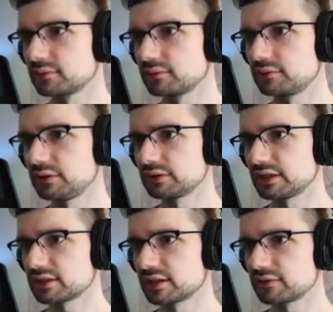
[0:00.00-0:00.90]
I feel
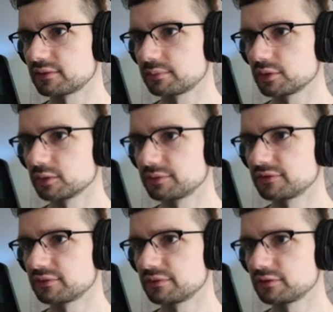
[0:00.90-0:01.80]
like that's the
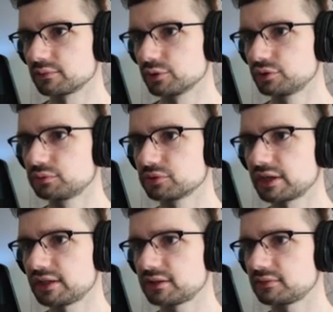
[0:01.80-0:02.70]
purpose of this room,
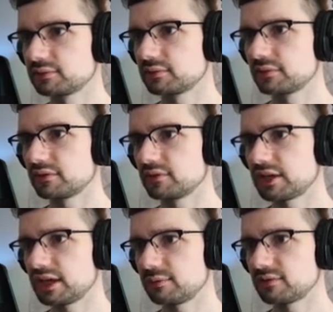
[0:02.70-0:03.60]
right? It's the
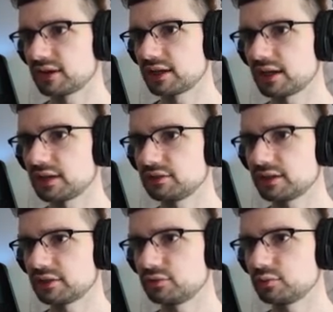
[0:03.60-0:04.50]
game saying, hey, you
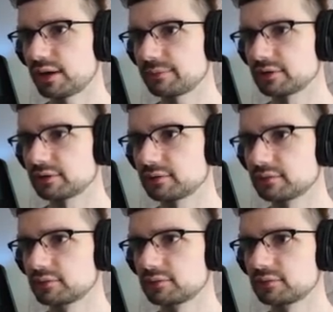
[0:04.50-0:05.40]
got a new weapon.
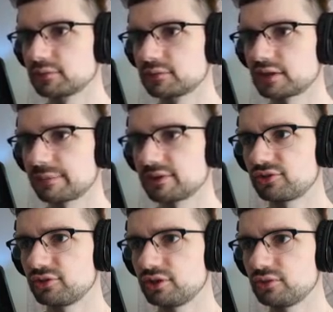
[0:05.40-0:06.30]
How
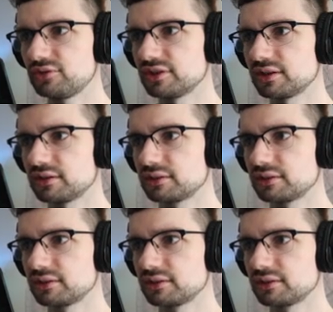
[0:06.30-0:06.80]
about you use it?